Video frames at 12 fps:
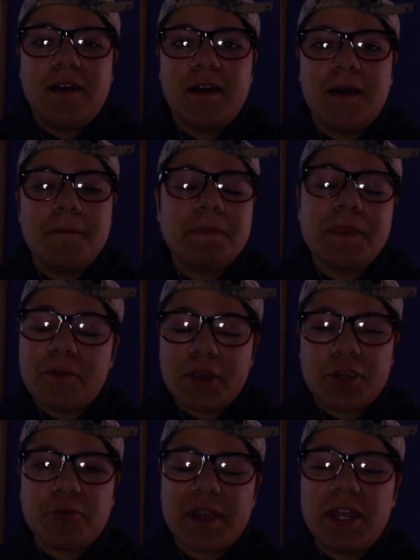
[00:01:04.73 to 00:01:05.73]
Um,
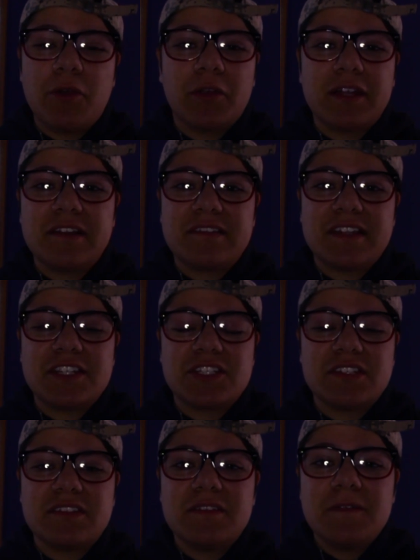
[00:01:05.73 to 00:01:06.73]
they're a great
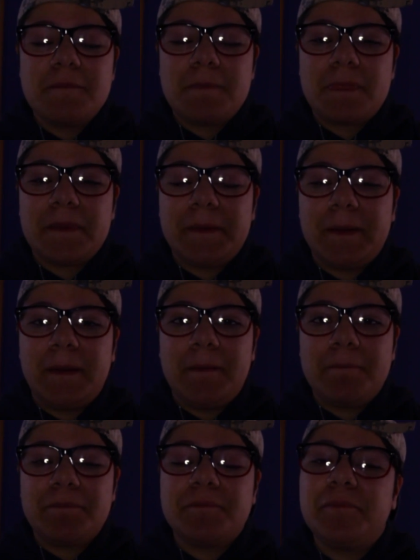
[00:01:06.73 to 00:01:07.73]
organization.
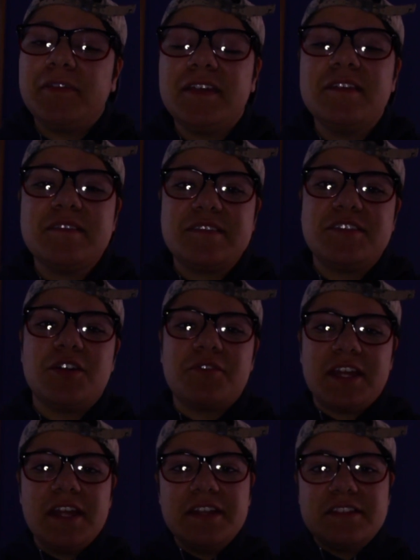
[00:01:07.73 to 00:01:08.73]
Um, please
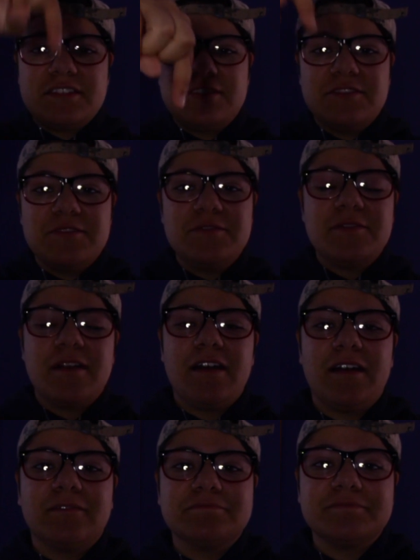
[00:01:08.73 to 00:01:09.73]
donate to
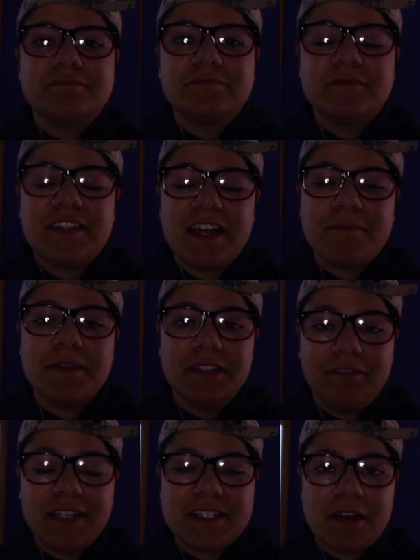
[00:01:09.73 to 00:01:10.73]
them in
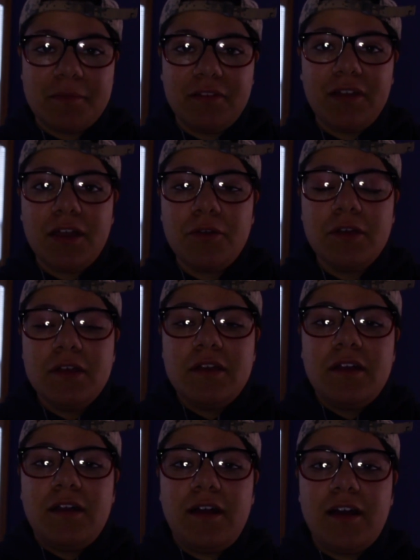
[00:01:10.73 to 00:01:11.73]
the link down below.
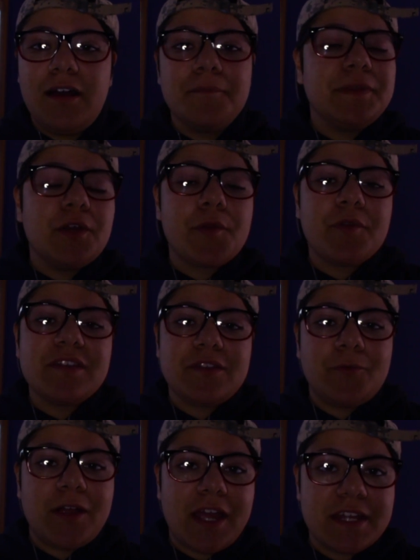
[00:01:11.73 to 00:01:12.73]
the only
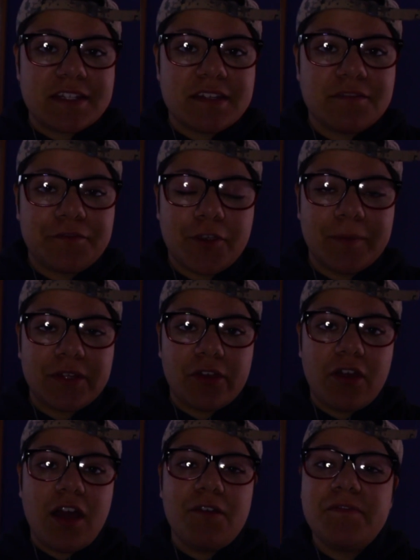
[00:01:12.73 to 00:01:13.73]
reason why I didn't film in
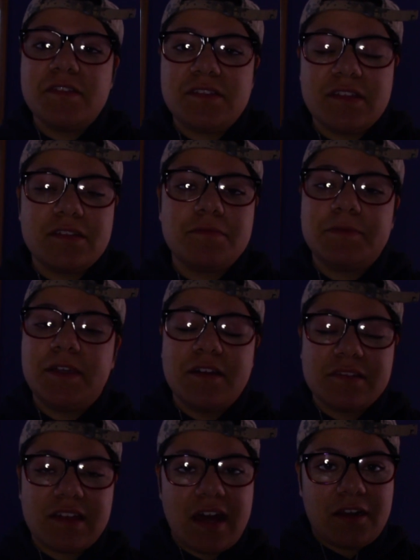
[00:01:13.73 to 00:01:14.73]
their office is
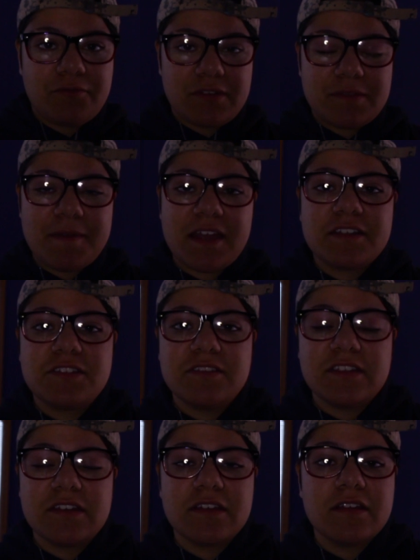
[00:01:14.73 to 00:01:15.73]
because out of respect
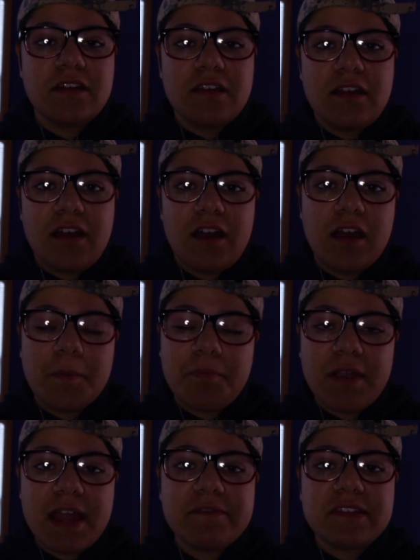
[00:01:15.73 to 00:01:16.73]
to their uh,
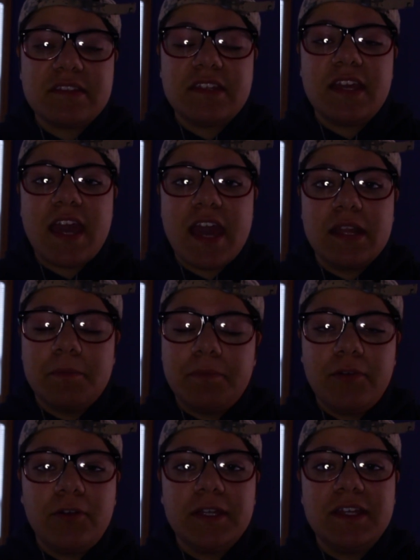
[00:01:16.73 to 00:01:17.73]
privacy and
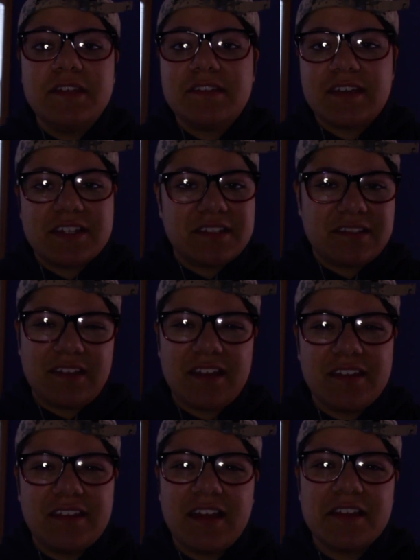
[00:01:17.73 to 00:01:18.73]
employees, I
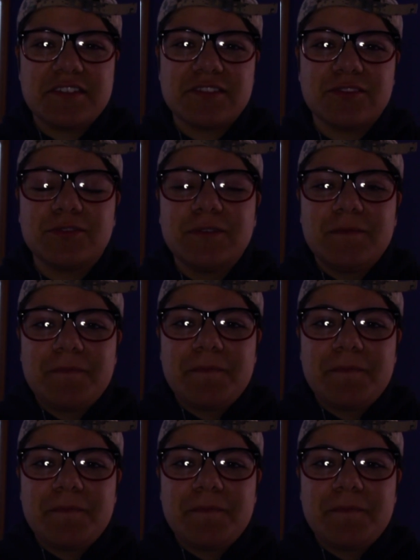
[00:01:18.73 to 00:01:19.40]
decided not to.